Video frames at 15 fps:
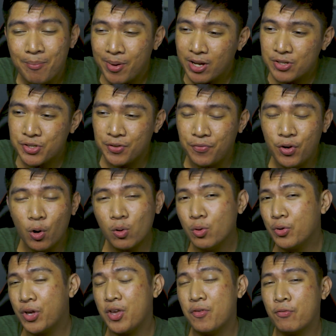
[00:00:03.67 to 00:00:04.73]
Because if you're
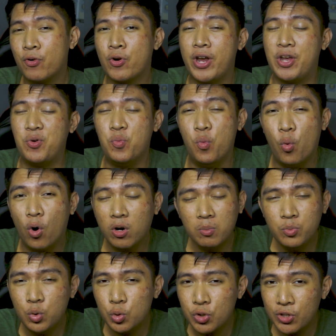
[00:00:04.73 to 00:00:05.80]
looking for a
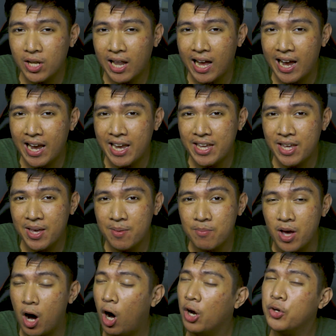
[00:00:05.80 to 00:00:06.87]
warm neutral
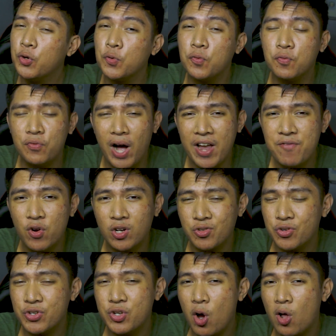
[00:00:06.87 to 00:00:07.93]
IEM under
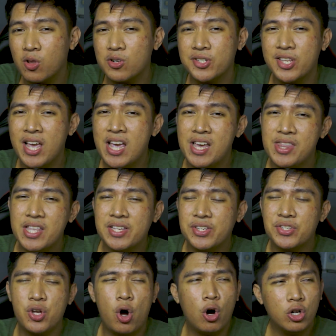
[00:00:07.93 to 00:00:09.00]
$500, this
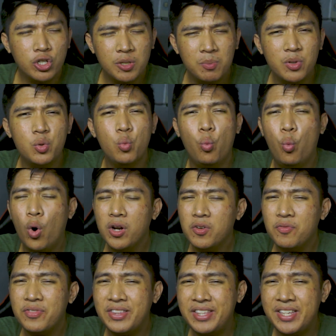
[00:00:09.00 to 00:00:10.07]
is arguably one
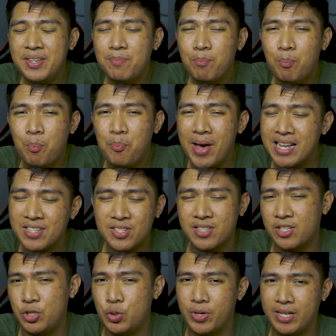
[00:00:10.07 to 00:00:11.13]
of the best
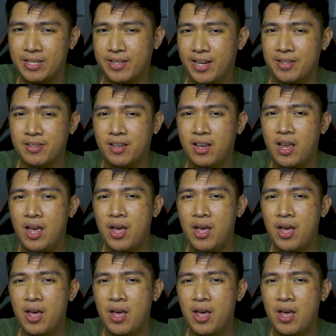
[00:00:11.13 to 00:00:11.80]
that you can get.